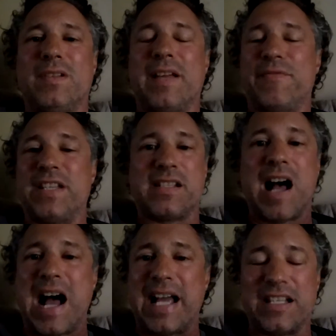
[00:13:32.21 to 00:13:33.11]
if this
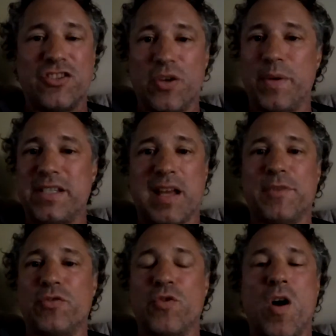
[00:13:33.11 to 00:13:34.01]
guy is doing
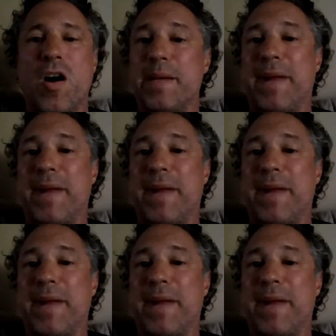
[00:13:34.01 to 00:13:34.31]
something wrong,